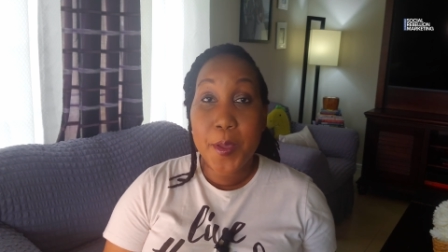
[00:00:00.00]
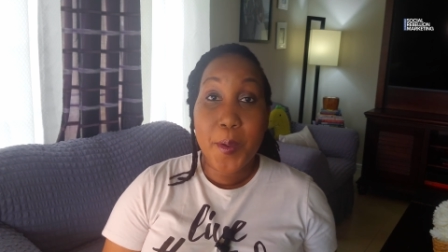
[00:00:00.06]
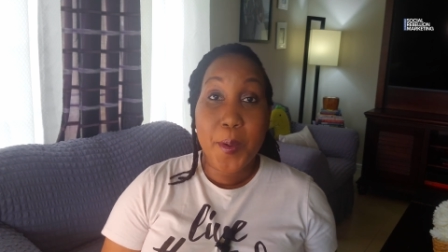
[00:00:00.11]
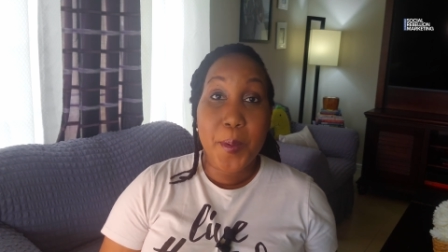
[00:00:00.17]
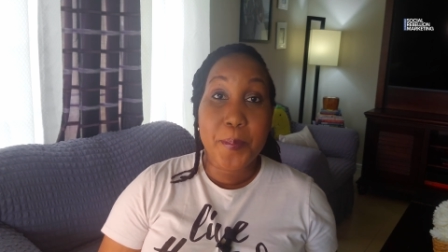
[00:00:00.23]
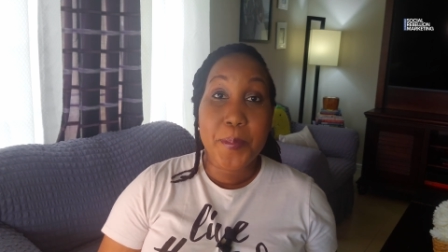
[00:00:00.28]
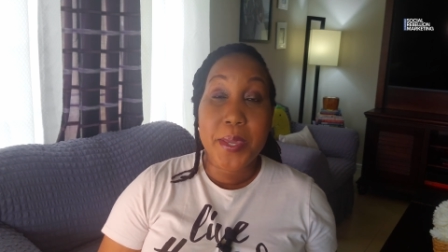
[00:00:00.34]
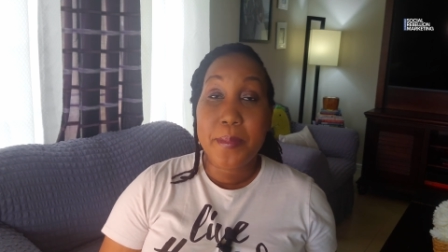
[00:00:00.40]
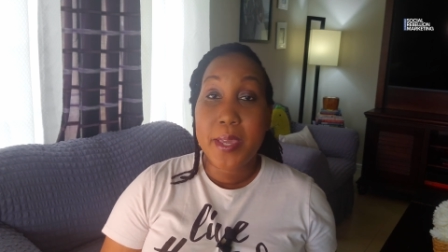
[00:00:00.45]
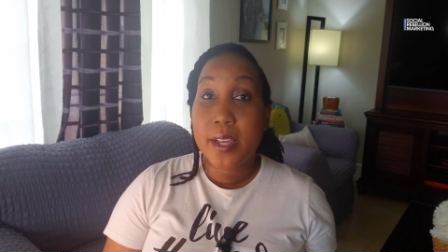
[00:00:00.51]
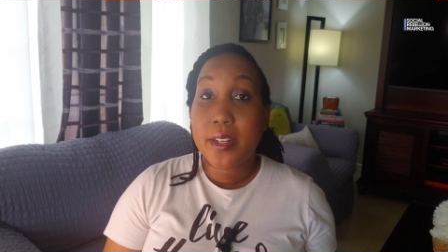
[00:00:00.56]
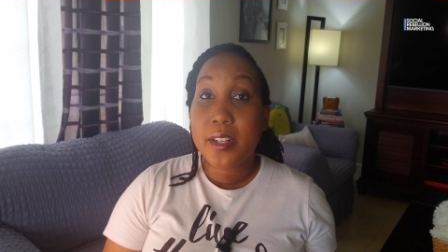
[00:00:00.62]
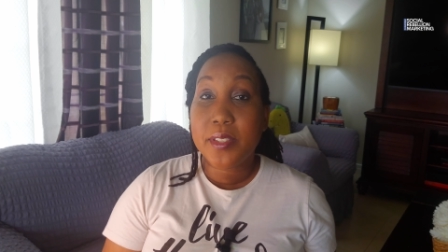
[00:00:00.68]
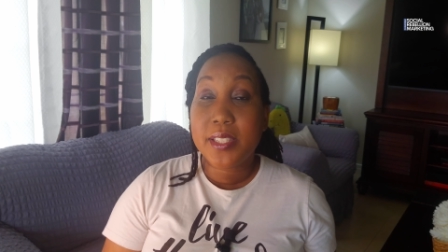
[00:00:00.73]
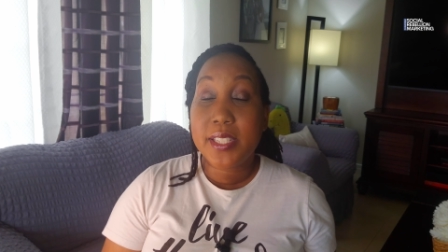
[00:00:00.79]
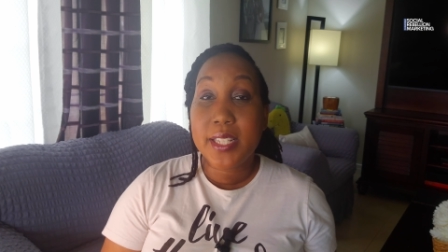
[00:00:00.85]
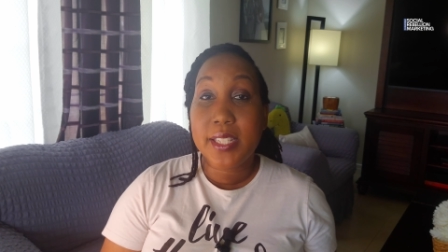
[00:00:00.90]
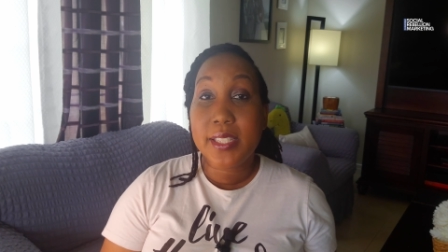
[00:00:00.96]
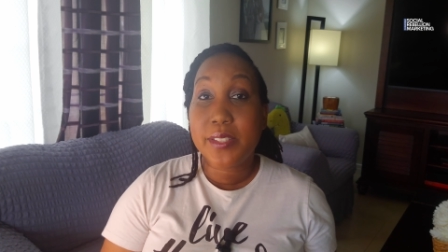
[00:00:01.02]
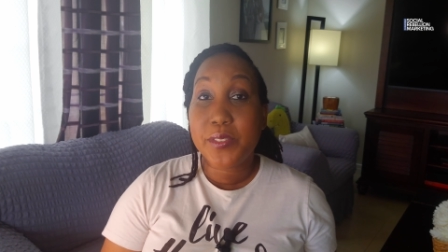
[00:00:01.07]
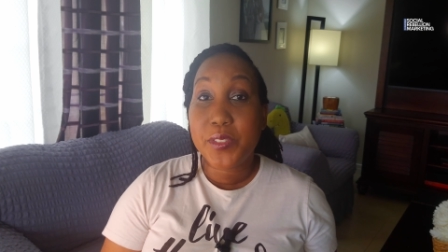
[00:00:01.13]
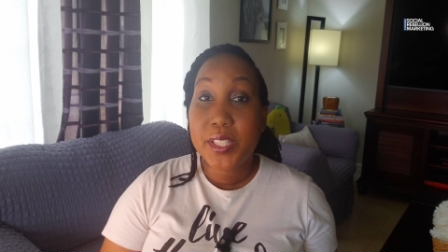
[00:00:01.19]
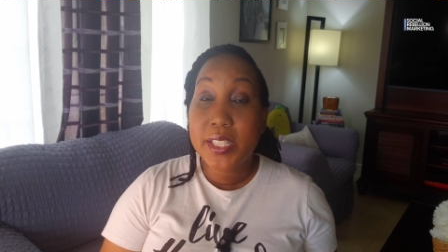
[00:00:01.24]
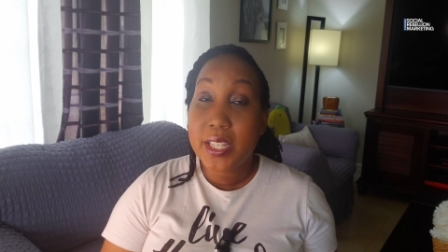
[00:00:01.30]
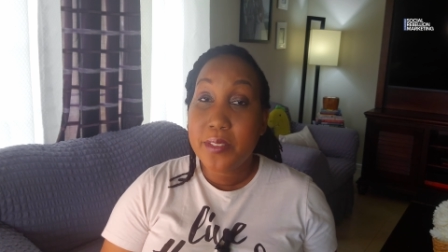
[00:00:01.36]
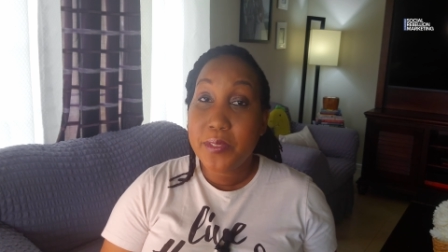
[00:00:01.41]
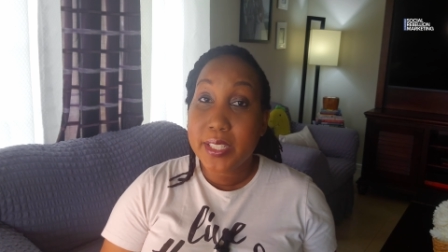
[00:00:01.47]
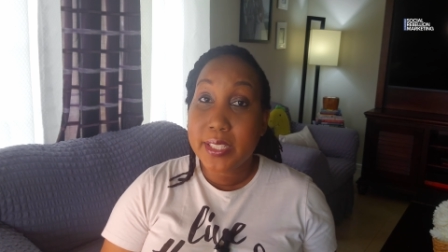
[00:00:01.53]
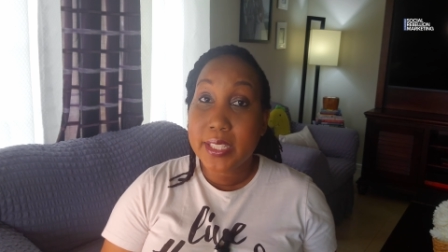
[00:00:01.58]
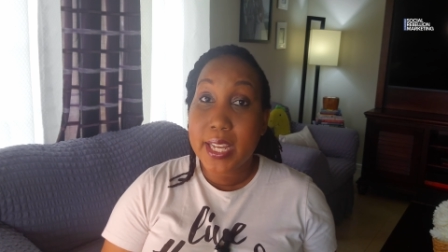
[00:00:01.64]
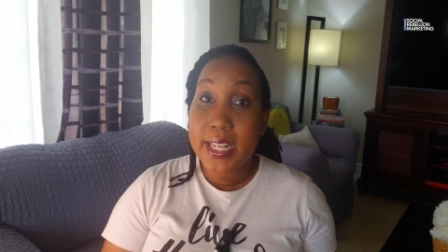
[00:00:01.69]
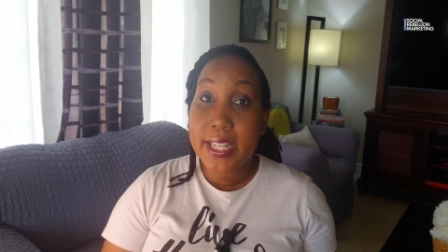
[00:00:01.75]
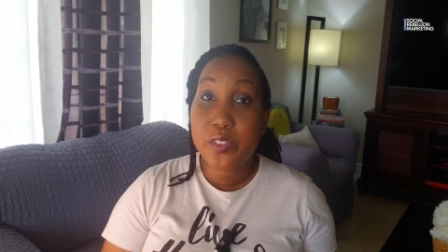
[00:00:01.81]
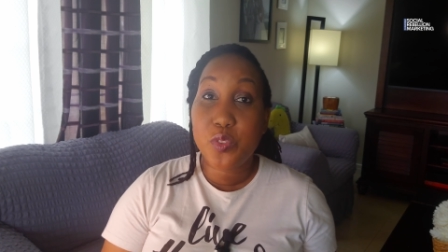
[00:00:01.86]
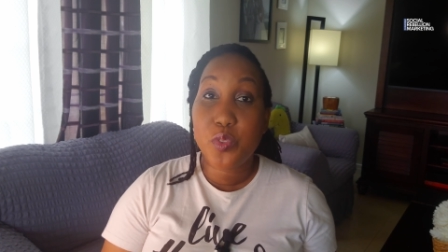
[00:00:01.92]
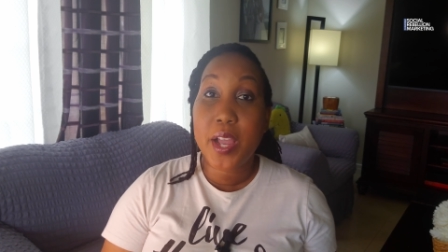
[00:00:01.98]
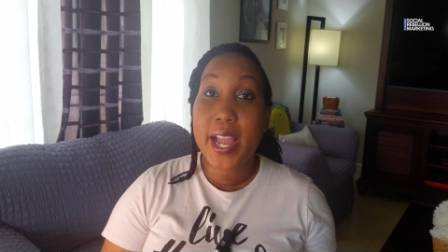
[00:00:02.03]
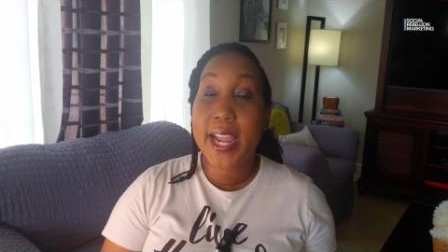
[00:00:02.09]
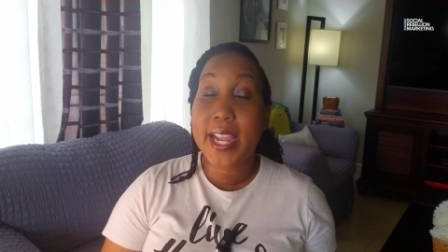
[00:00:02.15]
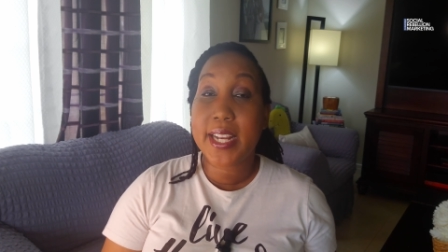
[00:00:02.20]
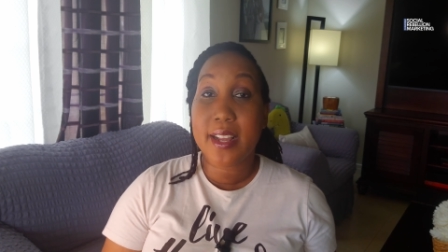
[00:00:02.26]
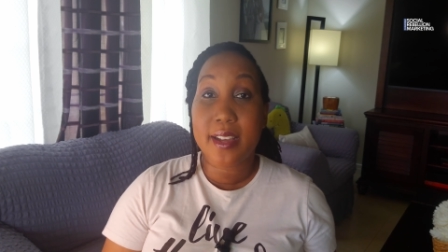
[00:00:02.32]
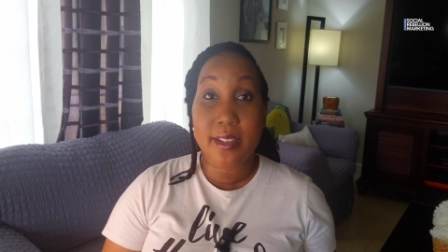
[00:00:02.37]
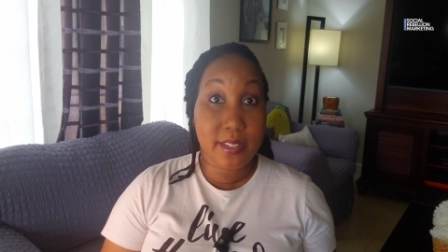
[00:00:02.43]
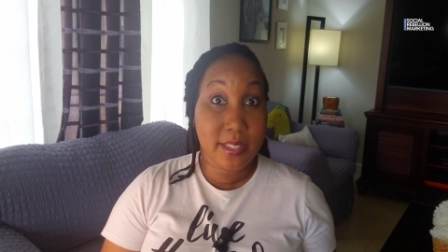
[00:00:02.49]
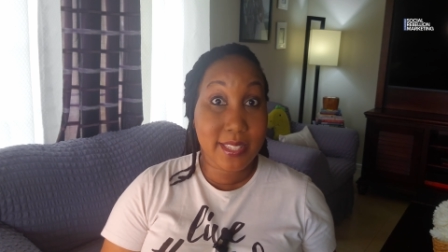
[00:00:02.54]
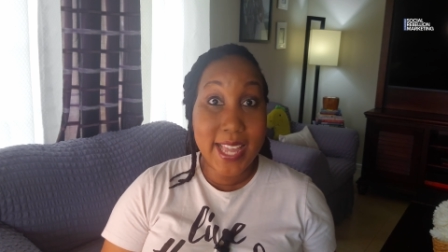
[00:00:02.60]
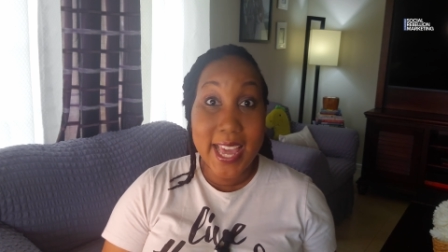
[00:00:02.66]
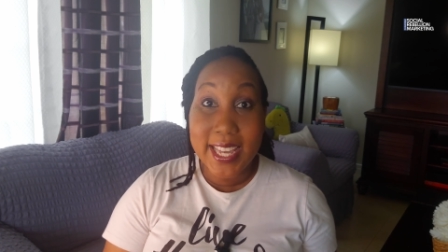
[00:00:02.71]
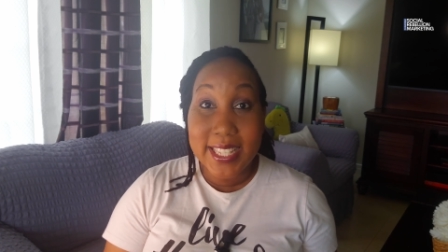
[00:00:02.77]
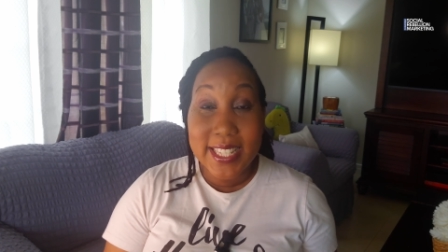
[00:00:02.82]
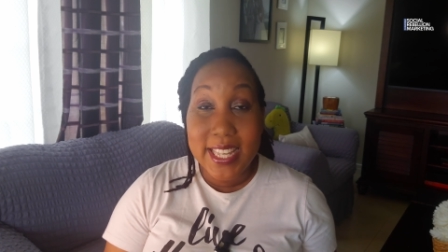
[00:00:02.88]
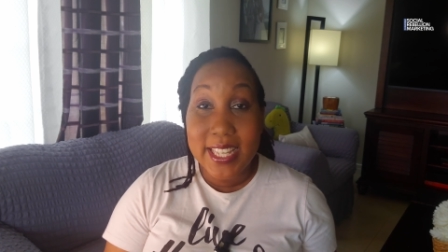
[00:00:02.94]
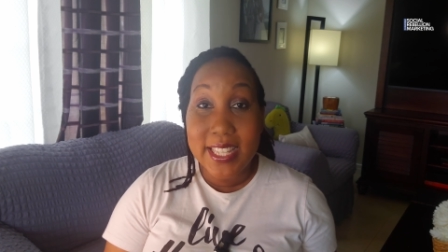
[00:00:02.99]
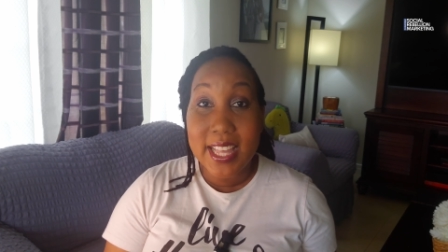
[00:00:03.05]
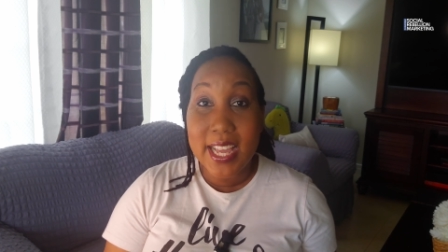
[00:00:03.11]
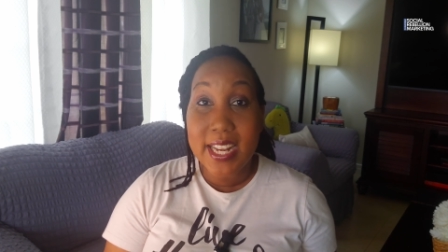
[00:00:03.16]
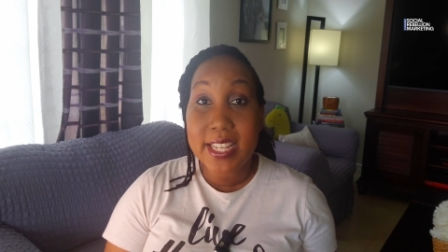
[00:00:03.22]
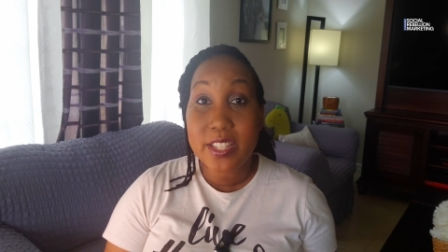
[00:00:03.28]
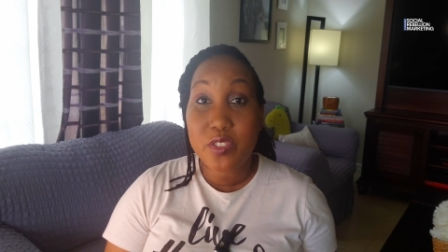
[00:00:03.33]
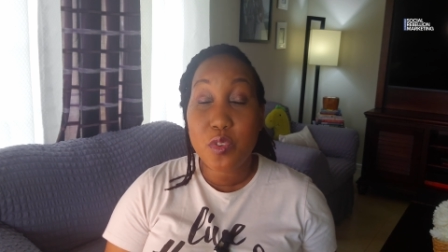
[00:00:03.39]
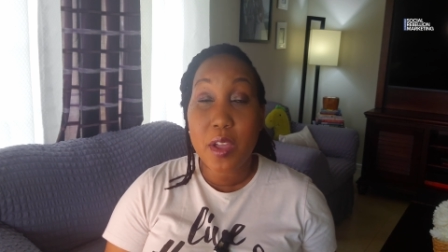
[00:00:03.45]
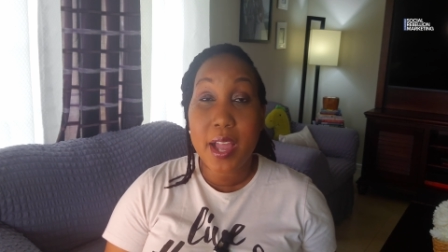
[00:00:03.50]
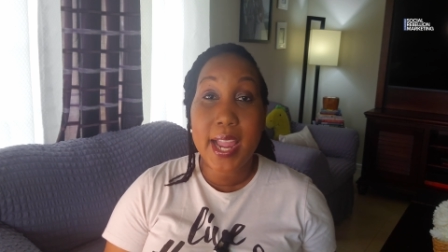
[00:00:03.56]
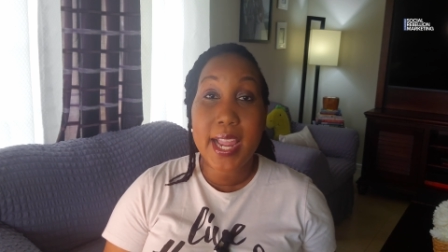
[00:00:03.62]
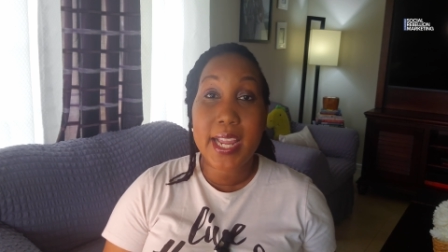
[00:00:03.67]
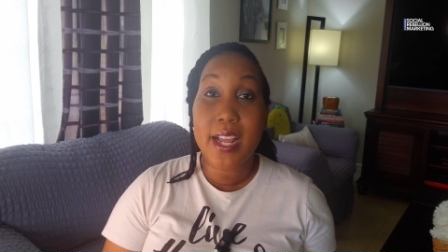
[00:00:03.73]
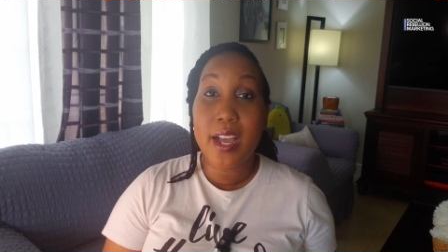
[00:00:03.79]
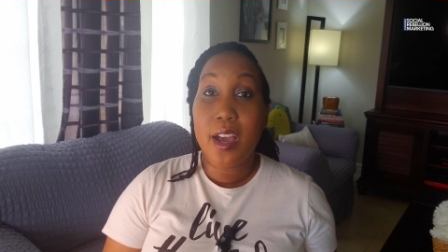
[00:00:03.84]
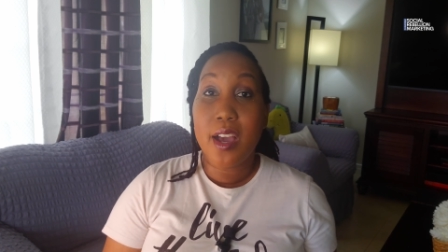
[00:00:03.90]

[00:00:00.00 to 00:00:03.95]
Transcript: or maybe an alternative service that they tried, a technique that they tried,